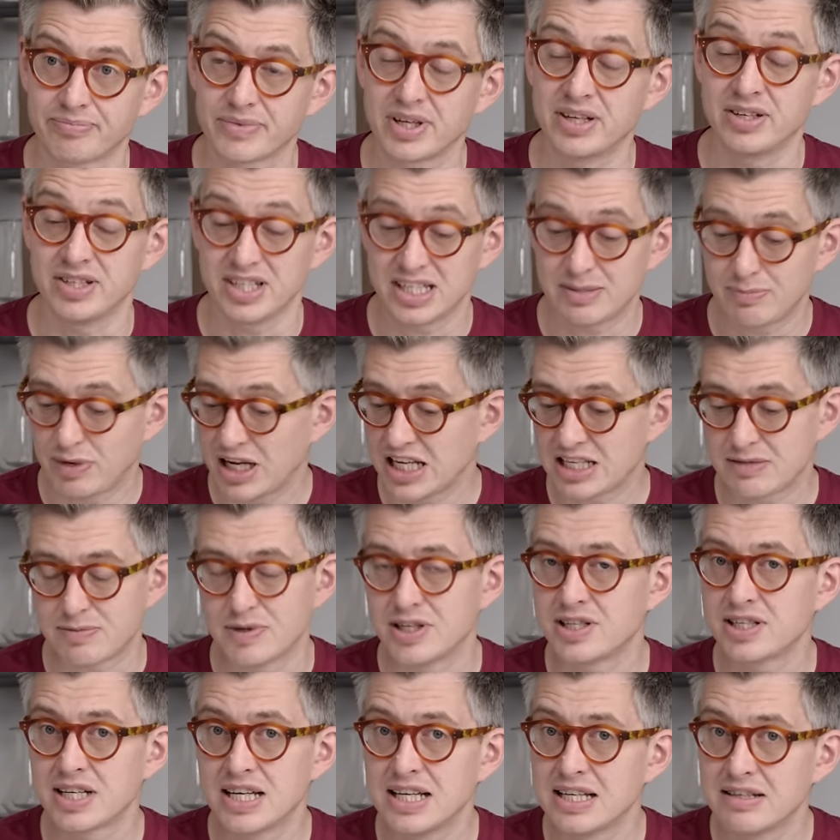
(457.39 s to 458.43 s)
And
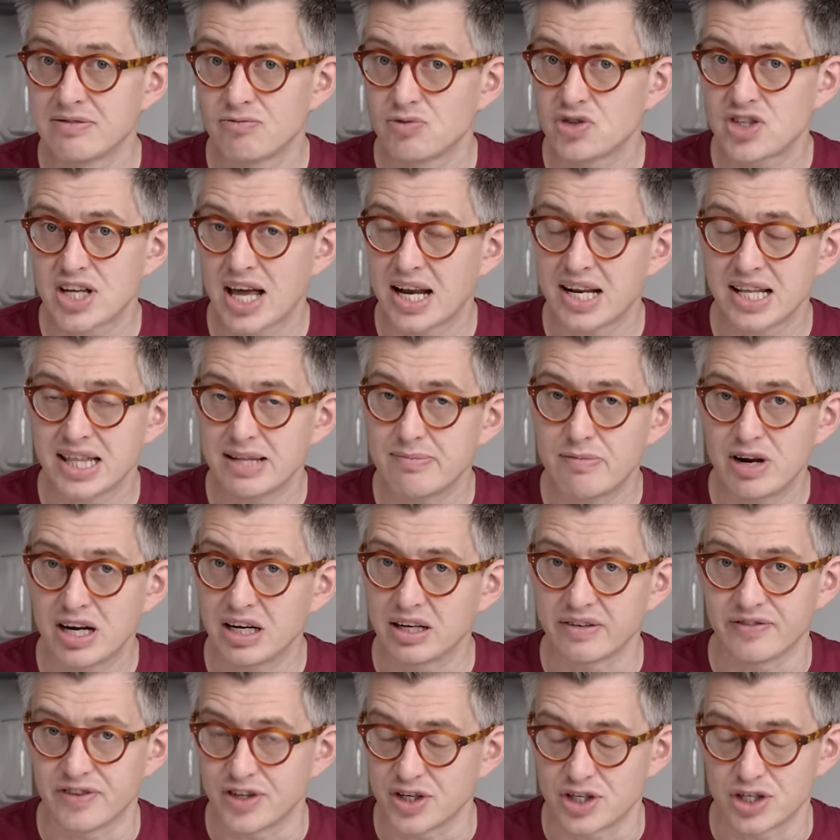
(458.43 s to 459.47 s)
displacement sat in the
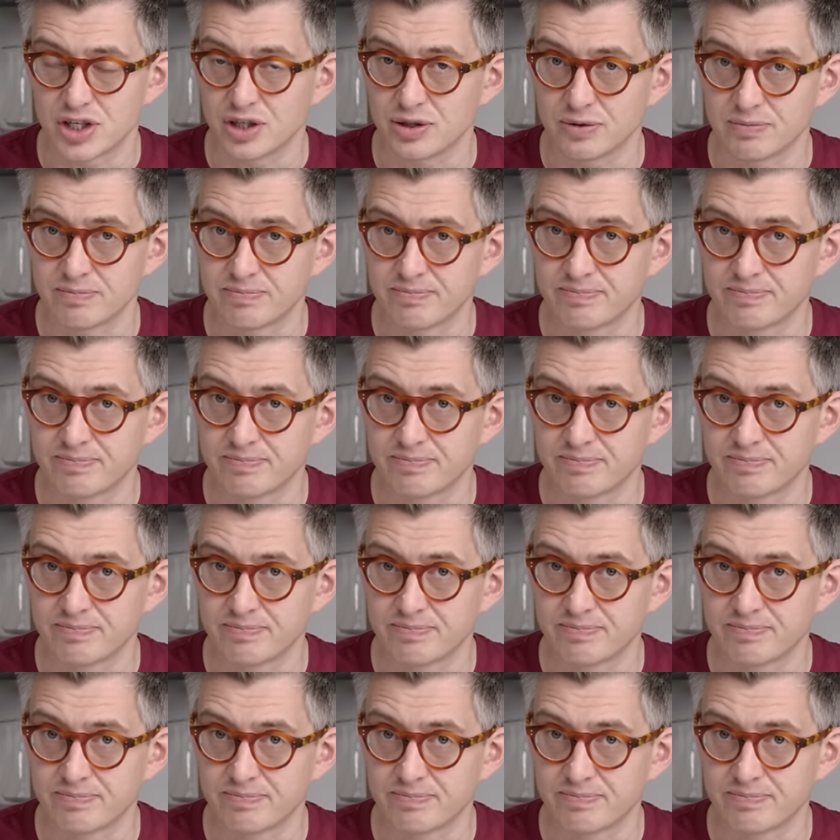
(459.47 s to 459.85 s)
middle of the two.